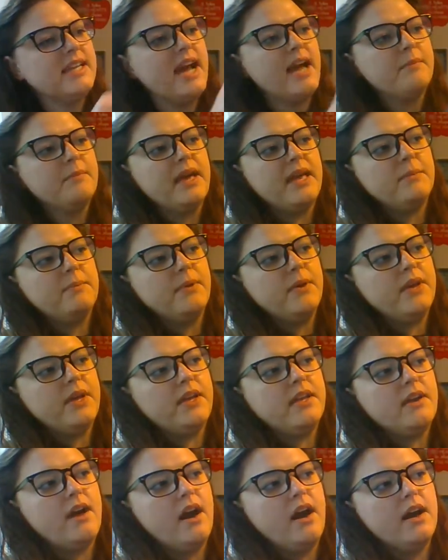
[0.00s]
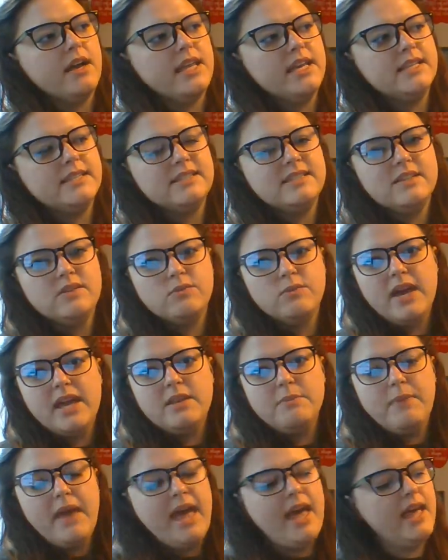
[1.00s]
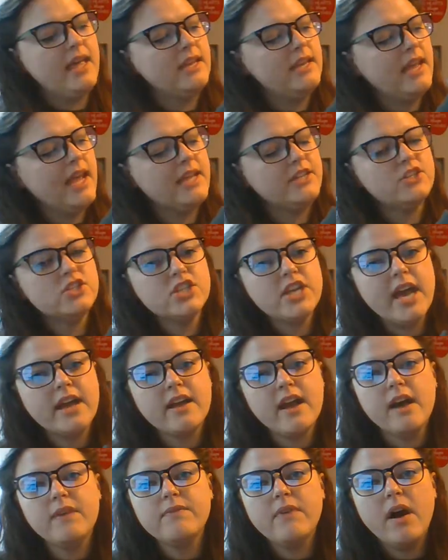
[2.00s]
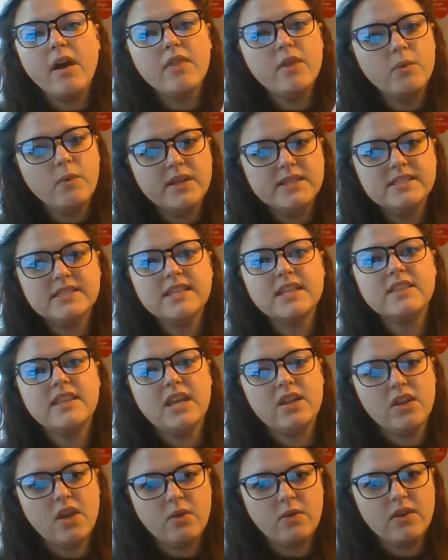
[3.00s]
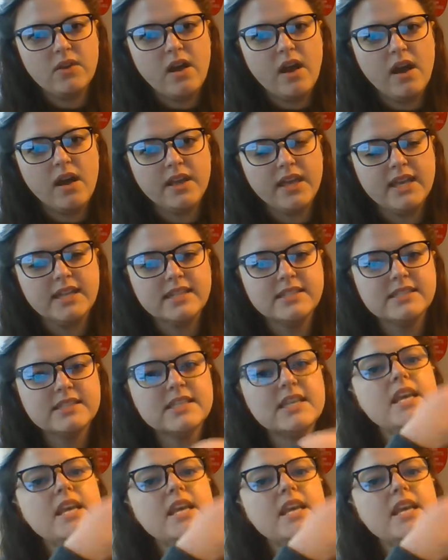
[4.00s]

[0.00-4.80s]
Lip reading: I might put August in red pen and check off all the ones that they know in August.